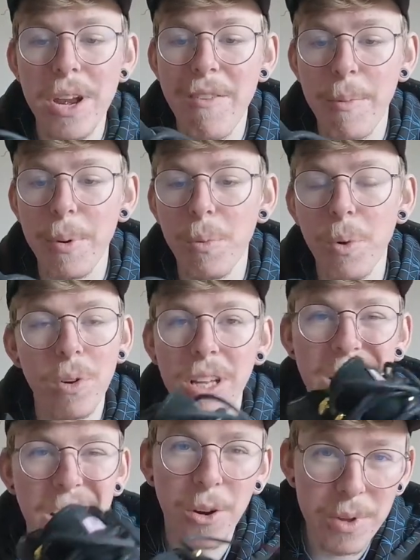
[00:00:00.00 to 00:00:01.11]
never been worn. They
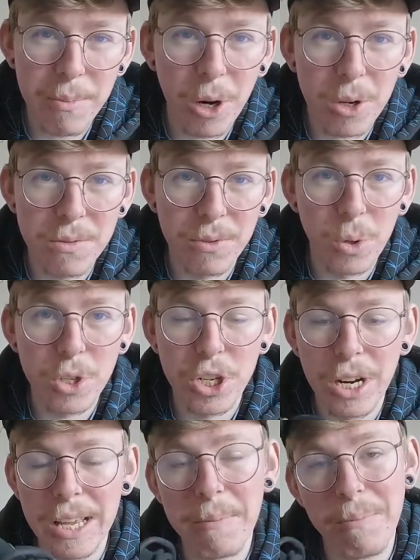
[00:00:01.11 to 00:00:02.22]
didn't come with a box,
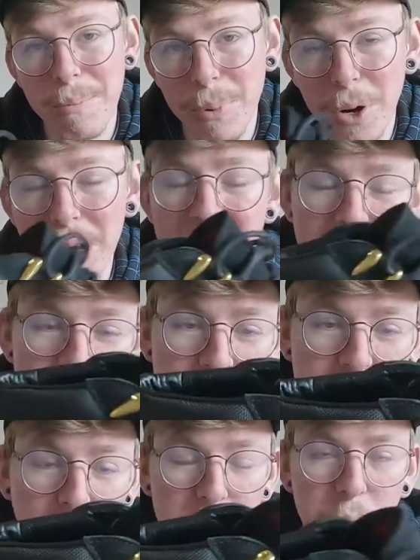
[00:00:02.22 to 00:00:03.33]
unfortunately, but
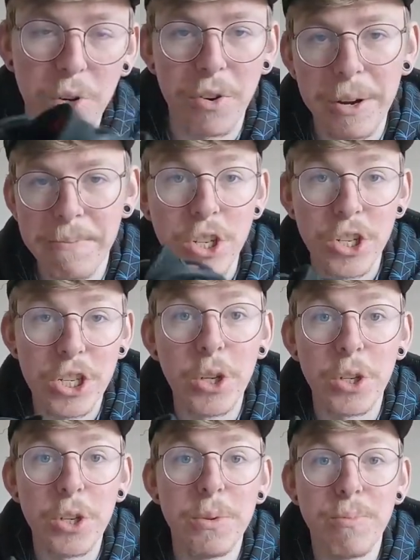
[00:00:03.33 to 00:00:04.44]
it's not to worry. I should
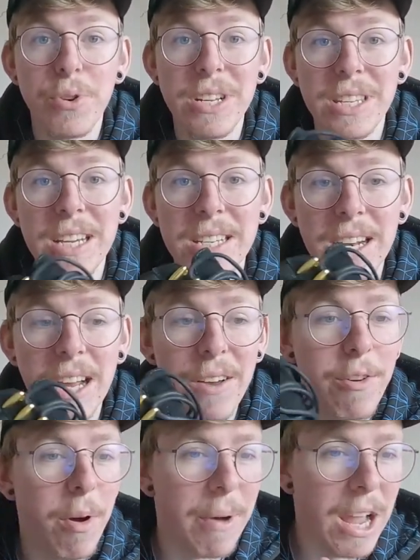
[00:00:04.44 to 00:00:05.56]
still do pretty decent out of
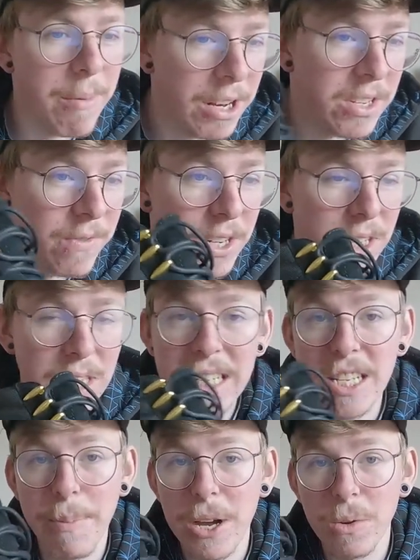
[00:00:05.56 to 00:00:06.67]
them. I'm aiming for
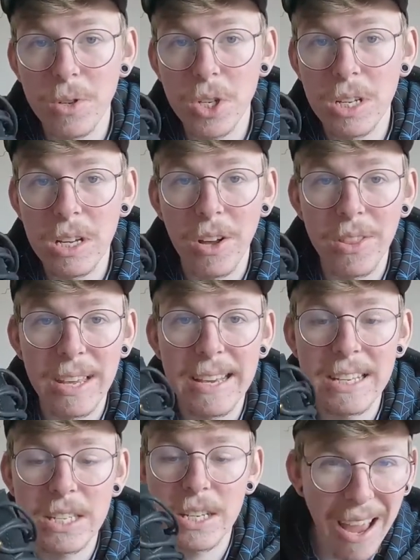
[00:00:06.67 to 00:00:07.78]
£60 on
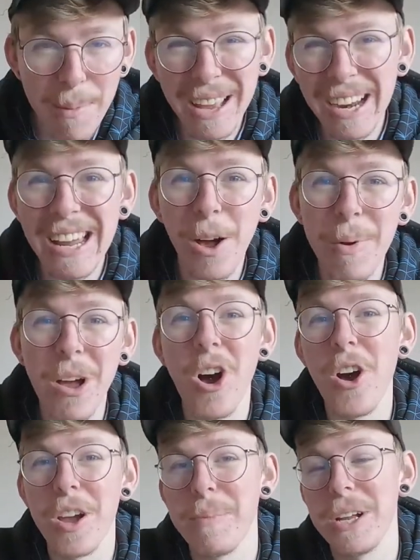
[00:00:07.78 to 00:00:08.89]
these, maybe a little bit
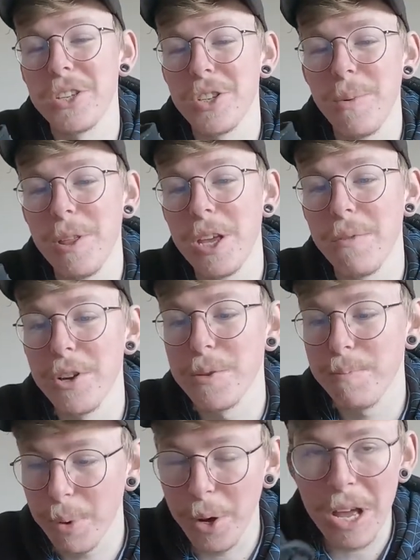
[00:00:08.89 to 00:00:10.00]
higher compared to some of the others,
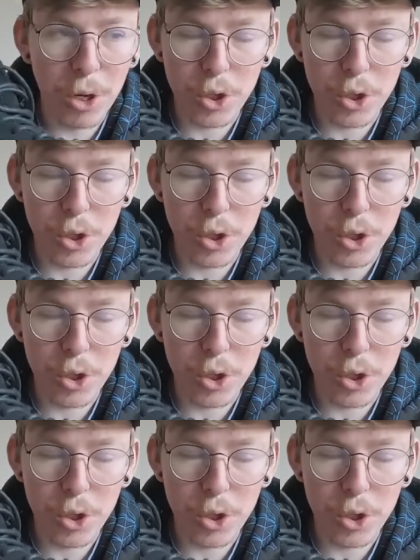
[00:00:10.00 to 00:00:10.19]
but I'm